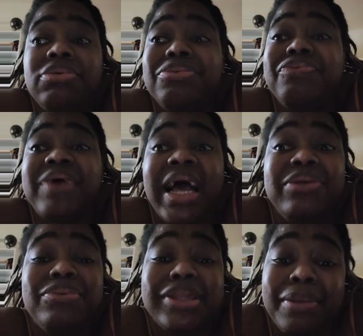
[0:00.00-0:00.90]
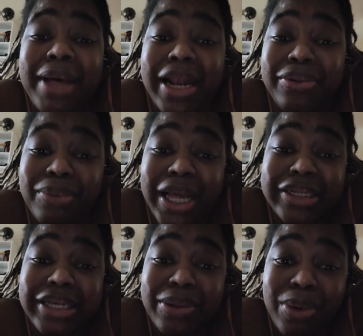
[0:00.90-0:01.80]
To find you somebody you
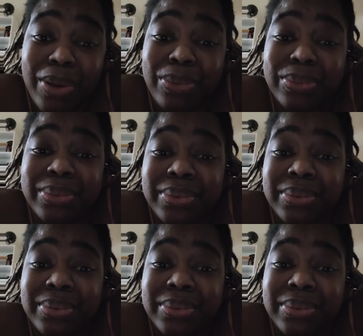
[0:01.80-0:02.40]
actually want.